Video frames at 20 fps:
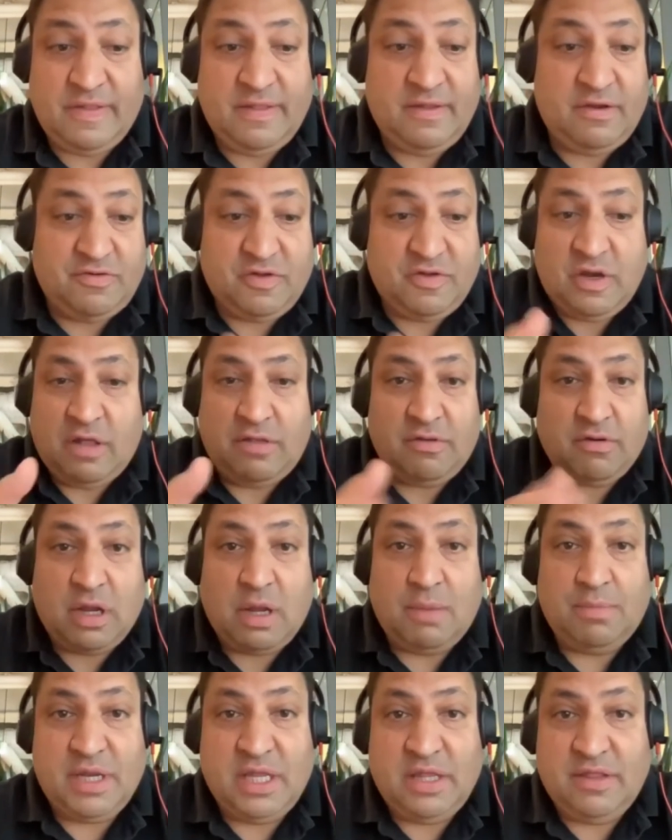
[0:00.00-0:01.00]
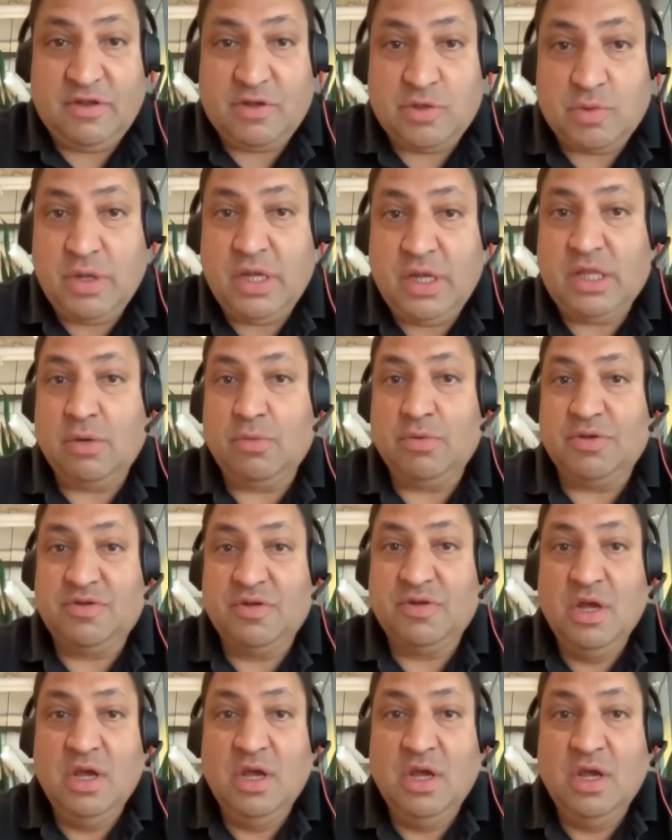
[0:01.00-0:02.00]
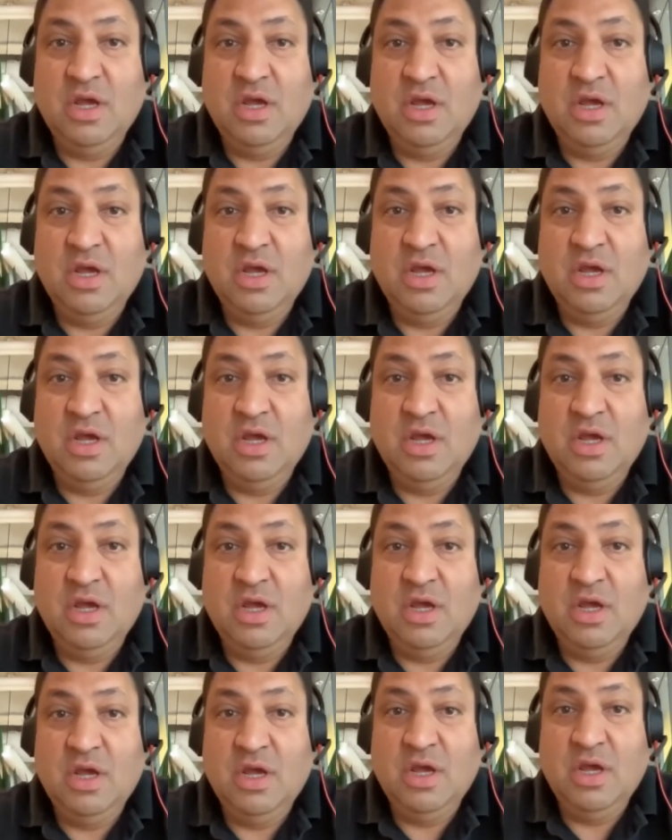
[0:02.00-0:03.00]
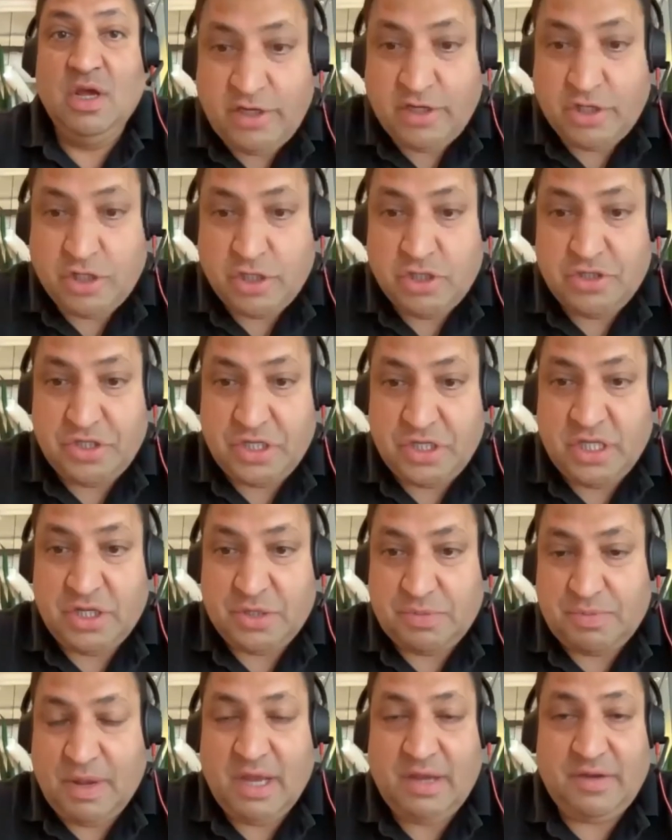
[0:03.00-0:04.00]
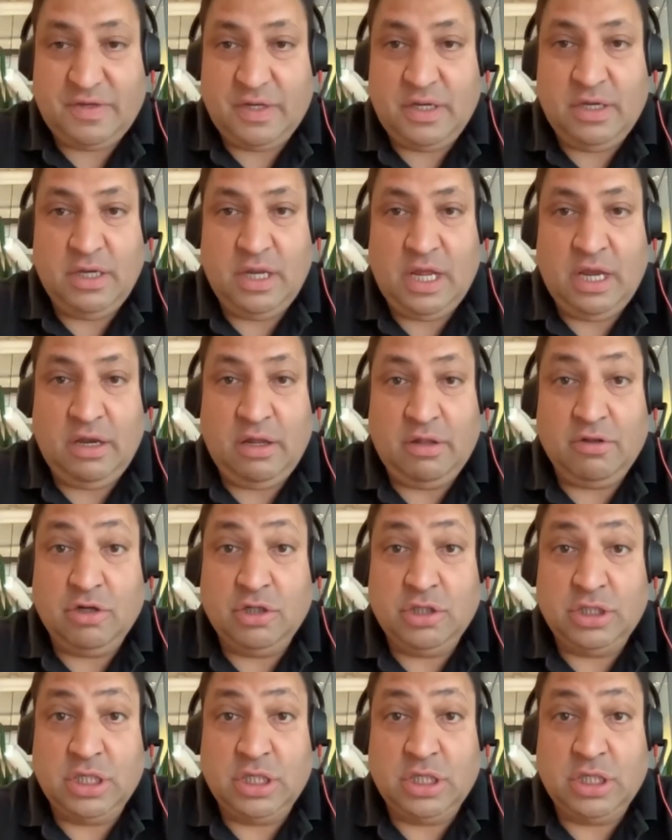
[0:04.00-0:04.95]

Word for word: And there's another company this week that was funded by Coast Love Ventures in the space and others.